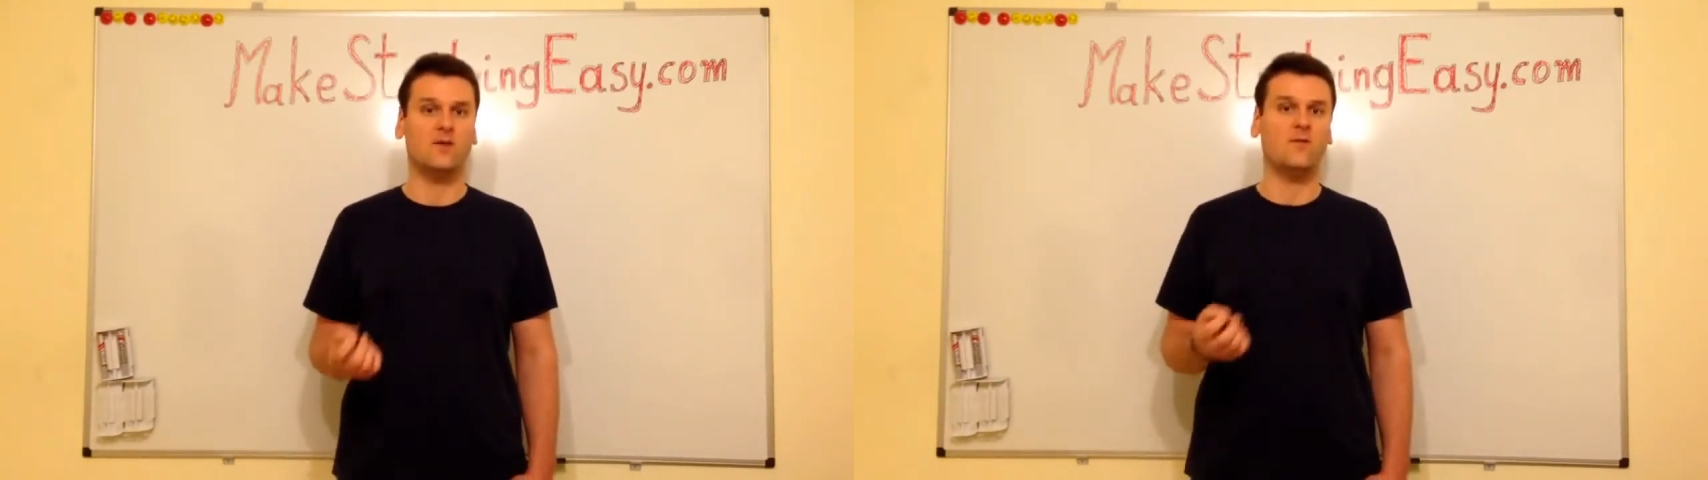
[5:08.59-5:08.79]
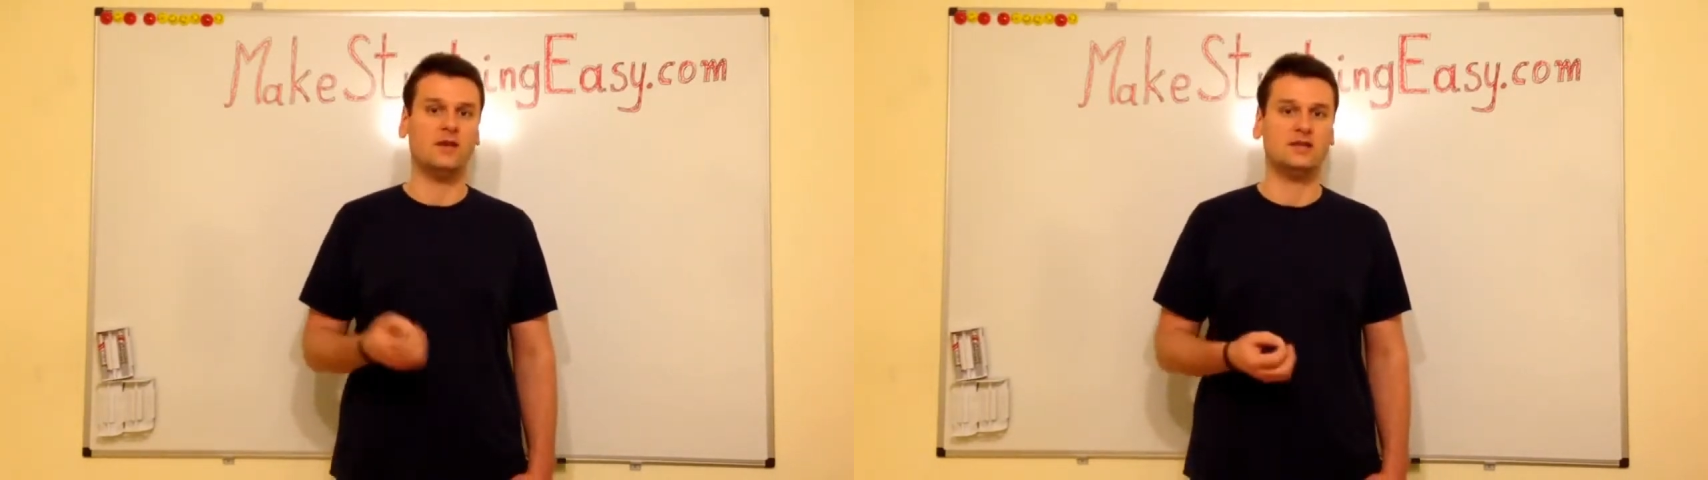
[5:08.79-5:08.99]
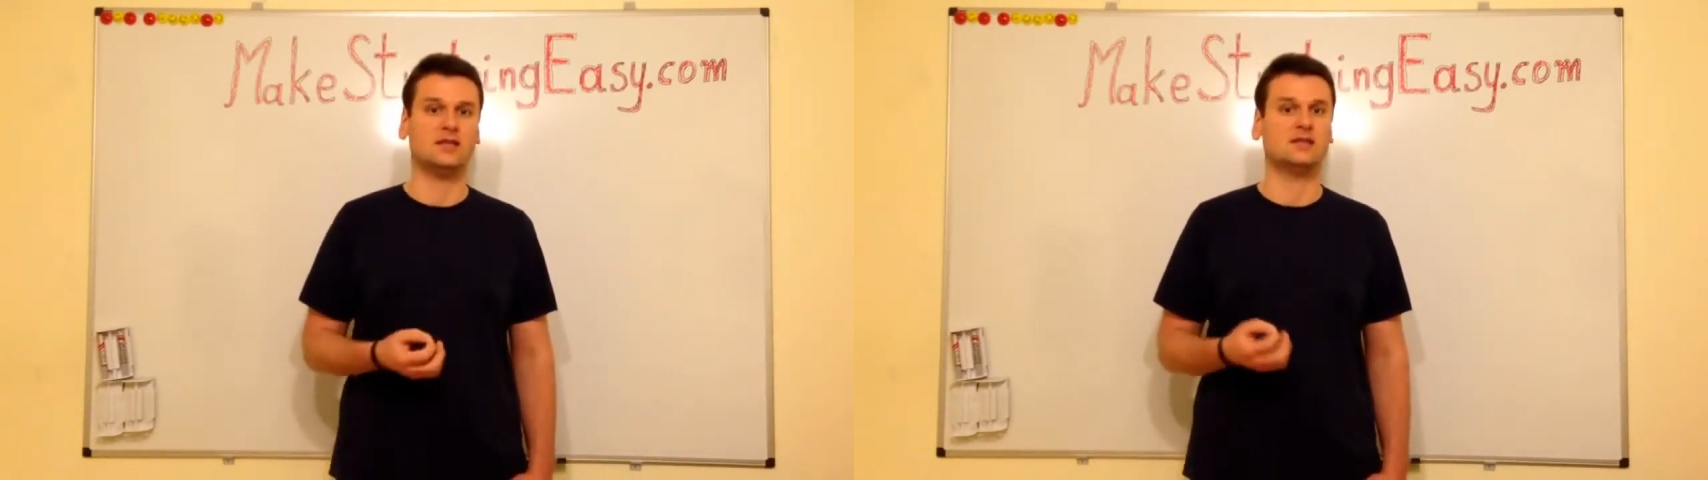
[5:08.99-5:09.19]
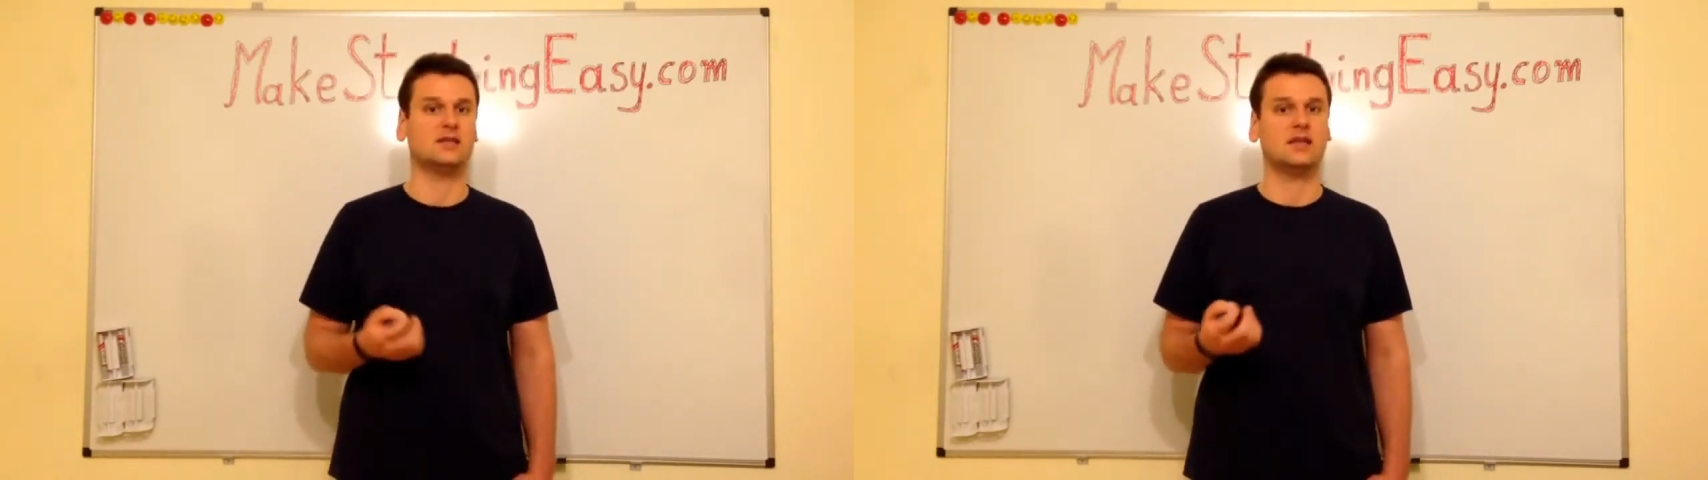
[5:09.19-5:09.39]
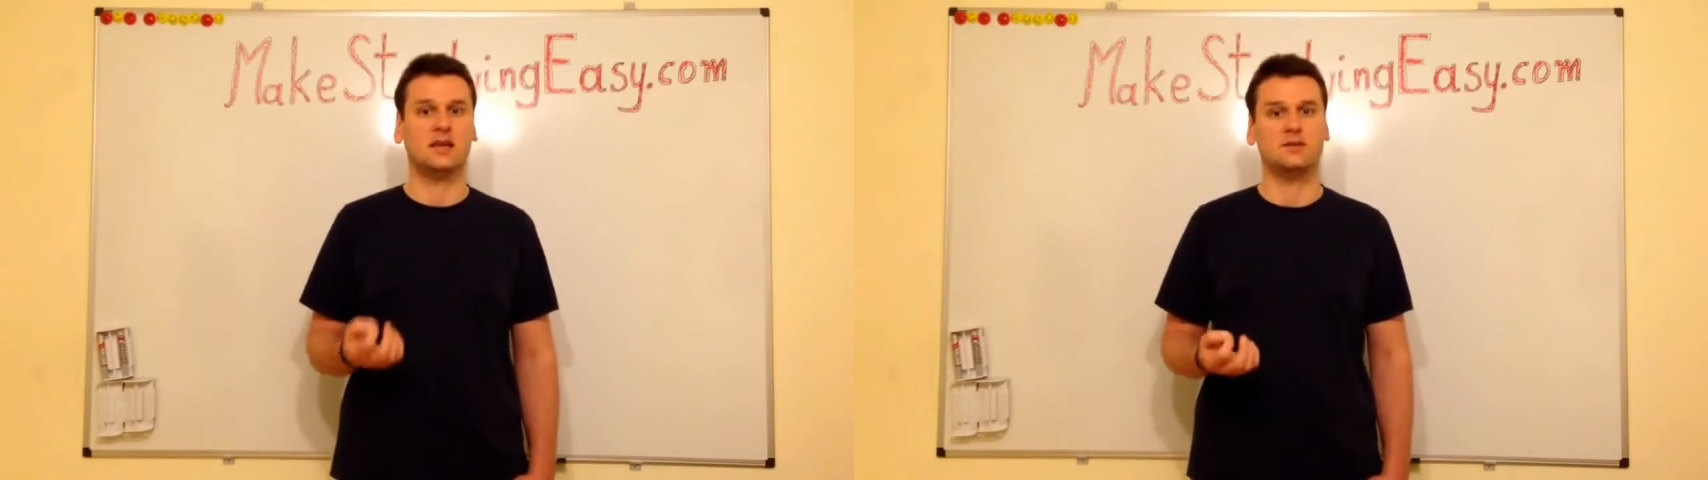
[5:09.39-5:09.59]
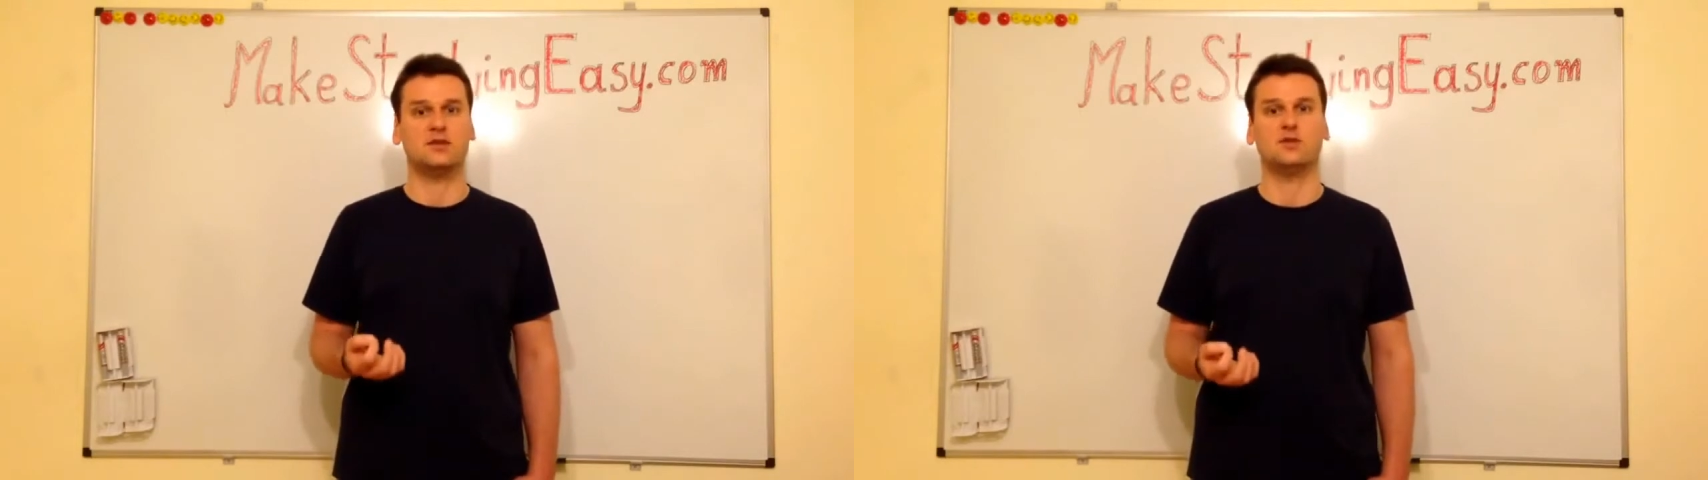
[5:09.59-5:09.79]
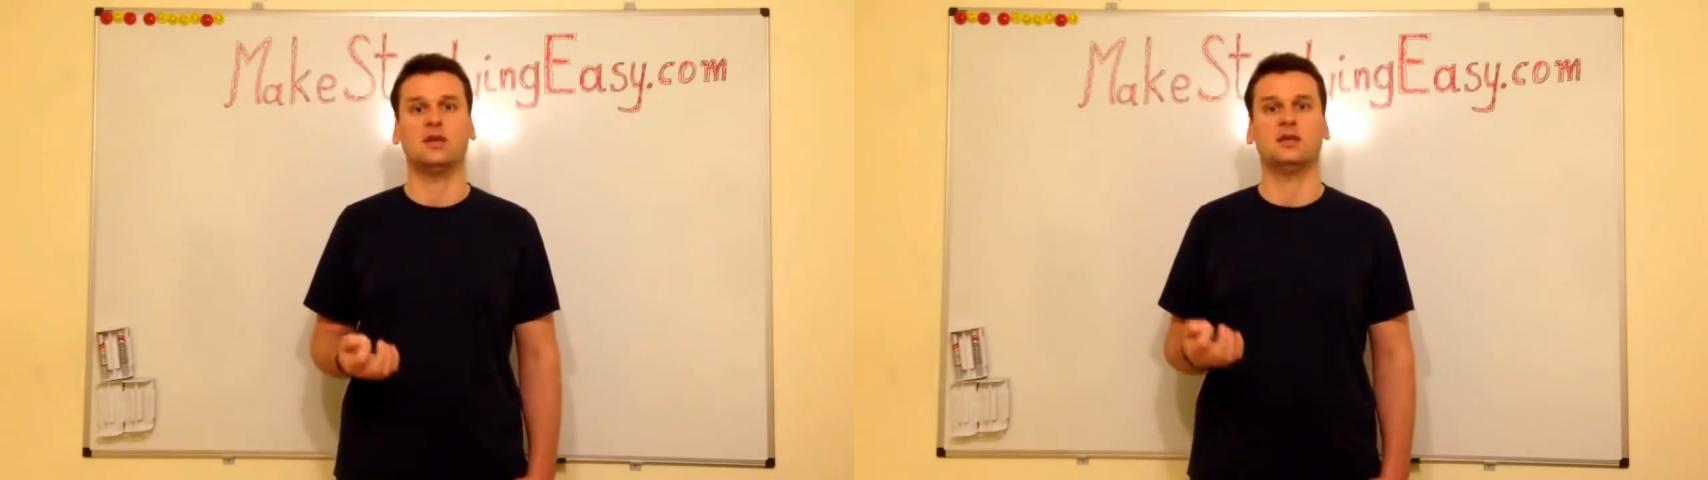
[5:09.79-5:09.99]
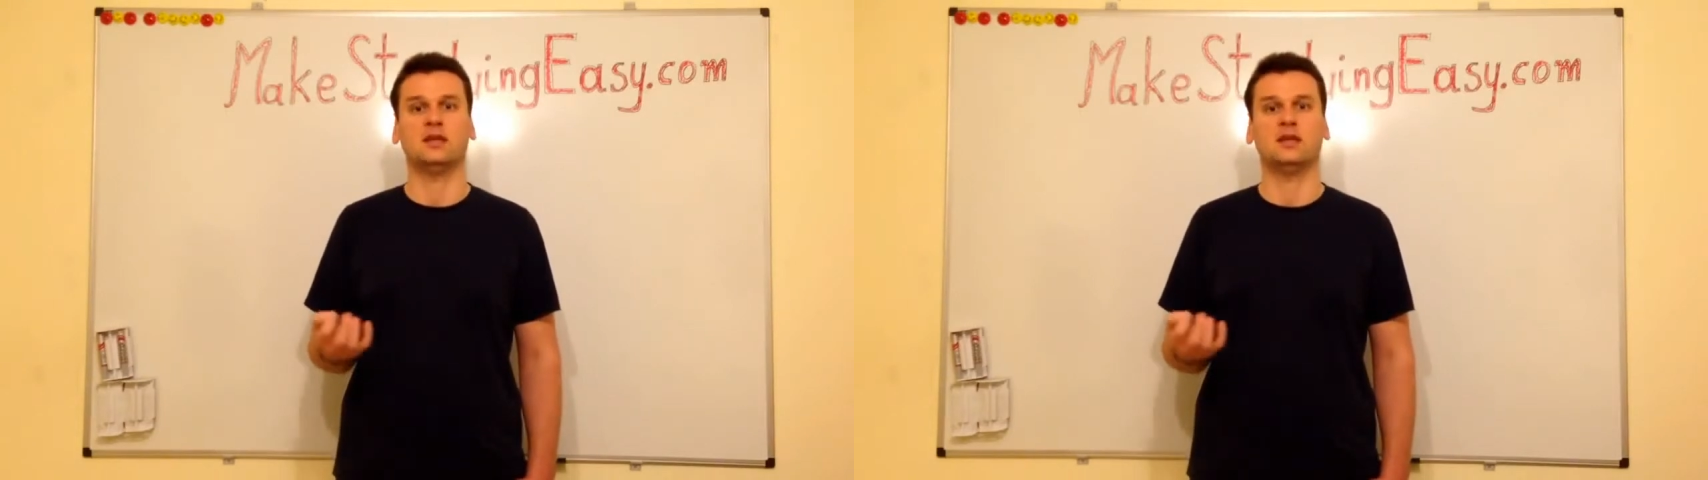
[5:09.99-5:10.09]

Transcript: physics, chemistry and